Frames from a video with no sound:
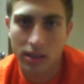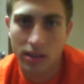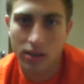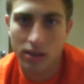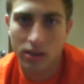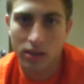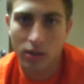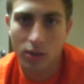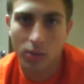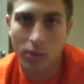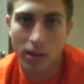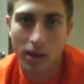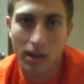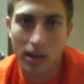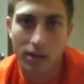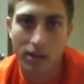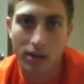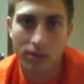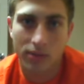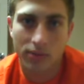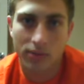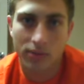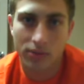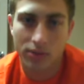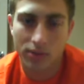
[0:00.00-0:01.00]
took a
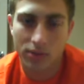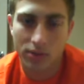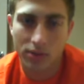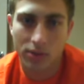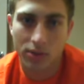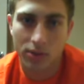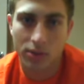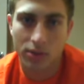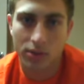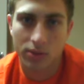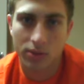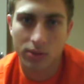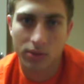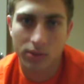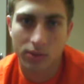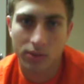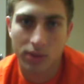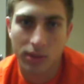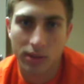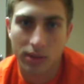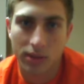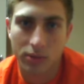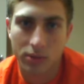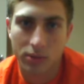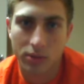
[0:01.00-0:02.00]
while so
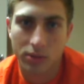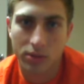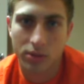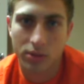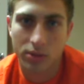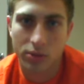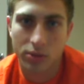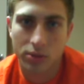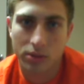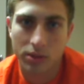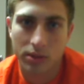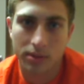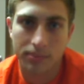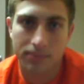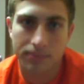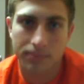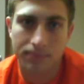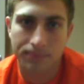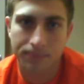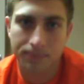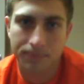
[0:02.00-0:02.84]
for everyone to um,